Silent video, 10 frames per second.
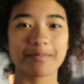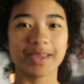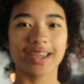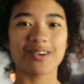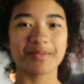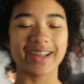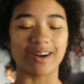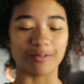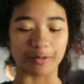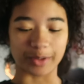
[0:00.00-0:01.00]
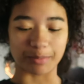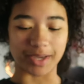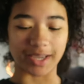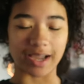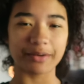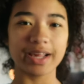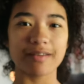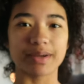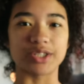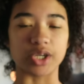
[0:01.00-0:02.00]
Pick out my outfit with me. I already
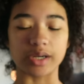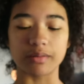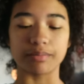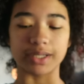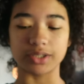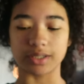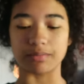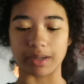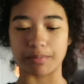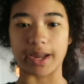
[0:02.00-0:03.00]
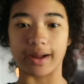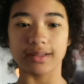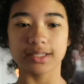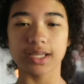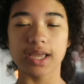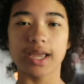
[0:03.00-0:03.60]
have my shirt, but I just need my pants.